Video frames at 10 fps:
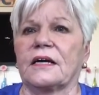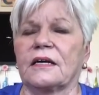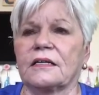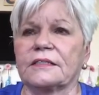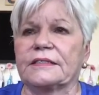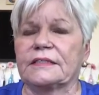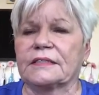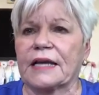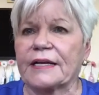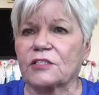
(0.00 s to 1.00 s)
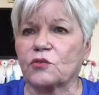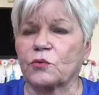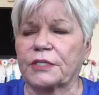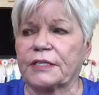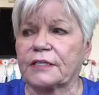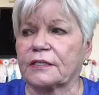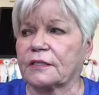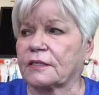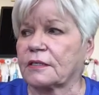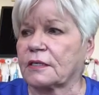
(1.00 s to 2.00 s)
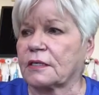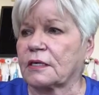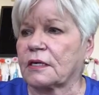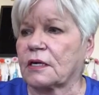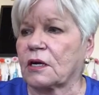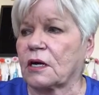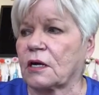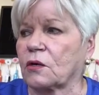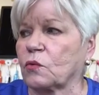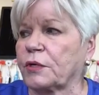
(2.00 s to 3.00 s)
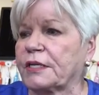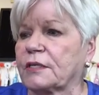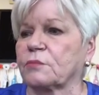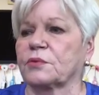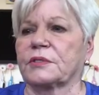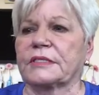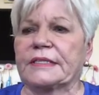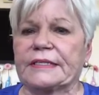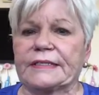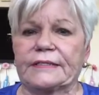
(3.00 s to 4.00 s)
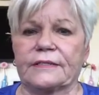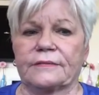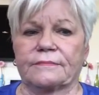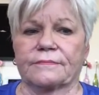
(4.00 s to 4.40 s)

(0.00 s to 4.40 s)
Uh, last week, uh, we completed